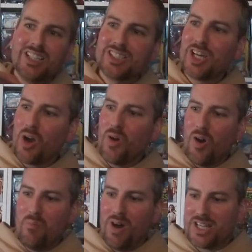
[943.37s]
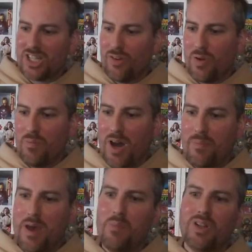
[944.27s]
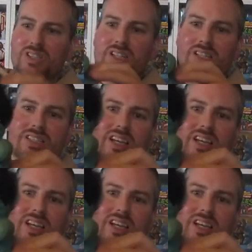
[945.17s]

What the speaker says: to go on my shelf with my pet monsters.